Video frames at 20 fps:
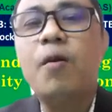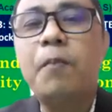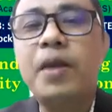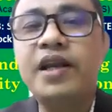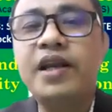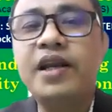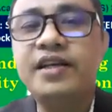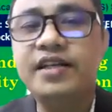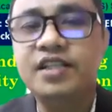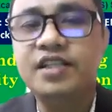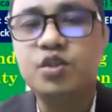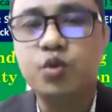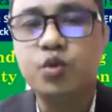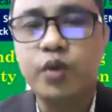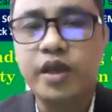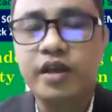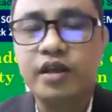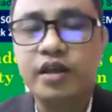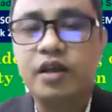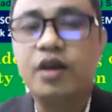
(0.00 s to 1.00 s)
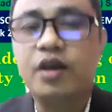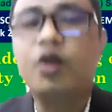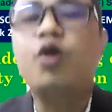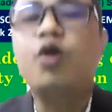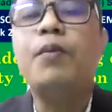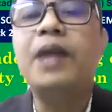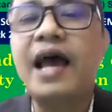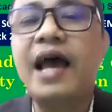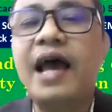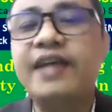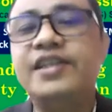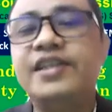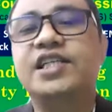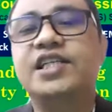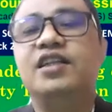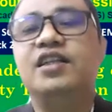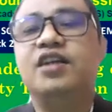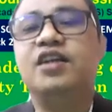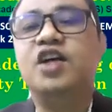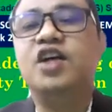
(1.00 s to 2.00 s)
we open in this way:
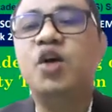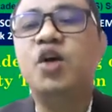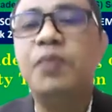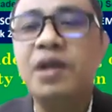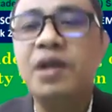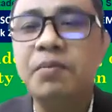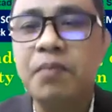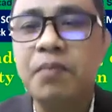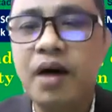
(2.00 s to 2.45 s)
globalization,